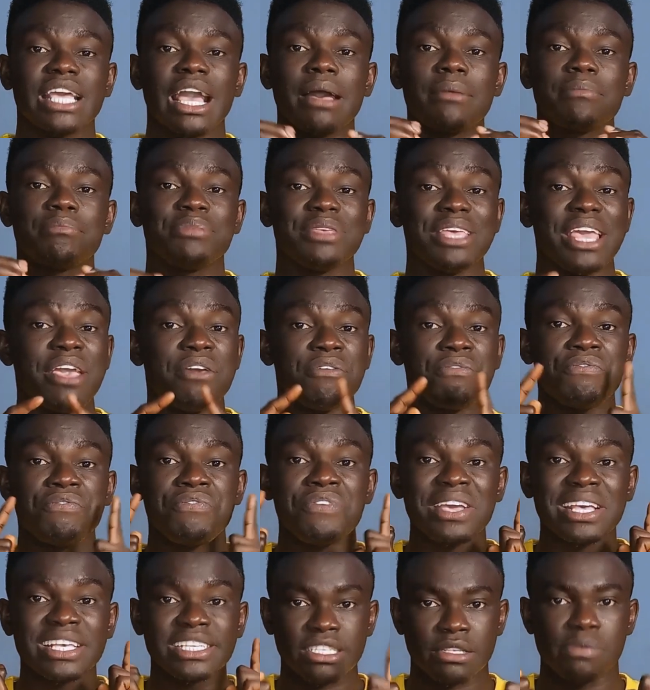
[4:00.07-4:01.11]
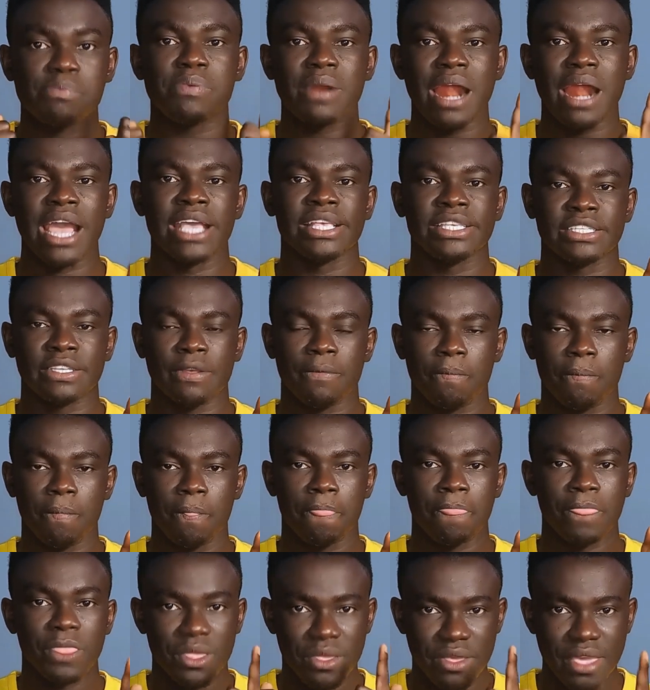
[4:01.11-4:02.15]
can be a fixed price.
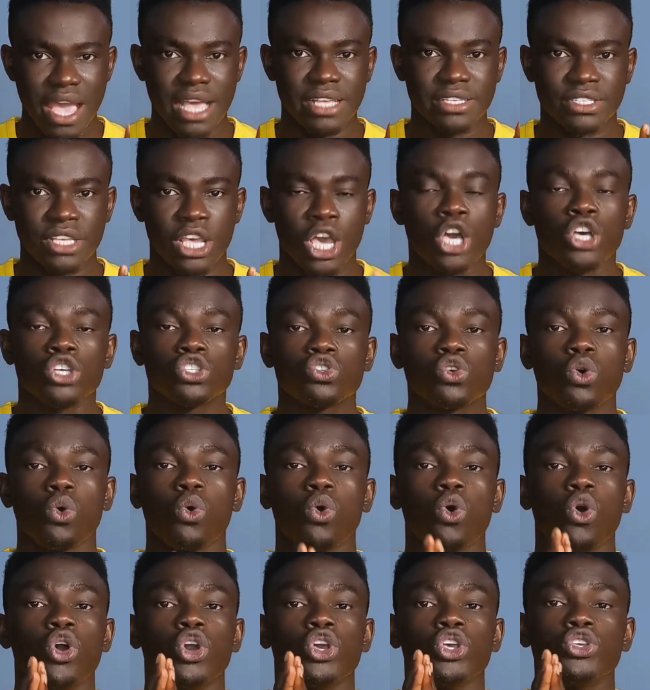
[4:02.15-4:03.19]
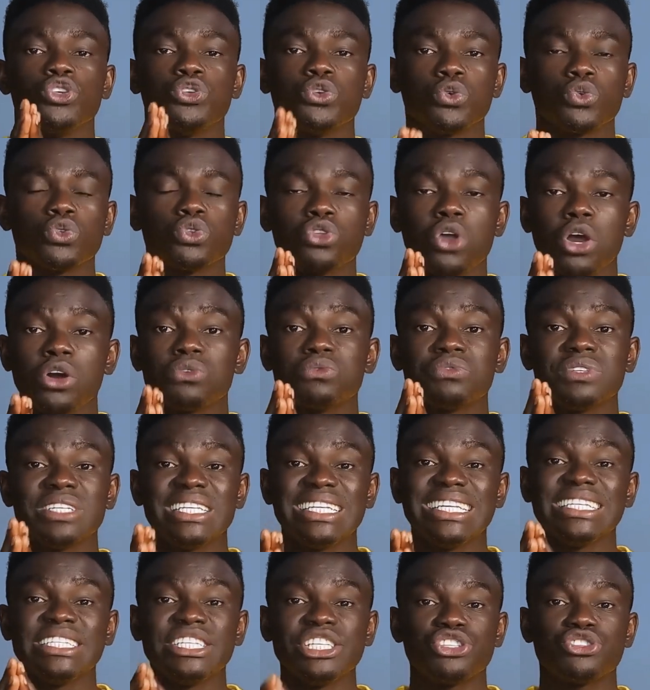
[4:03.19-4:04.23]
Yes, so you don't
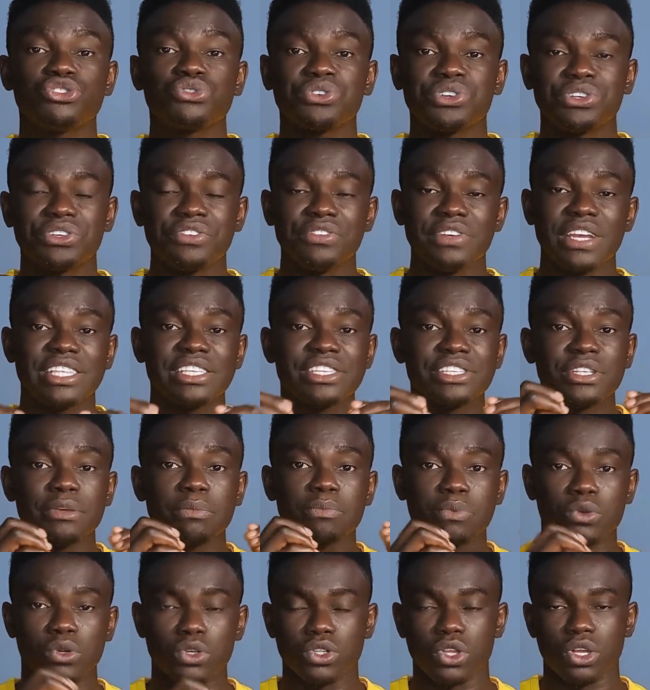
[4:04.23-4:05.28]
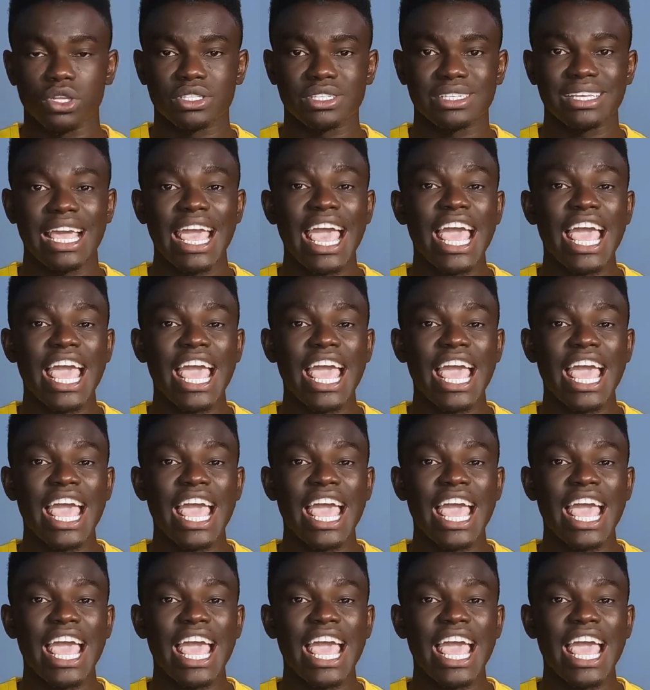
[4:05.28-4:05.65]
really need to create the product.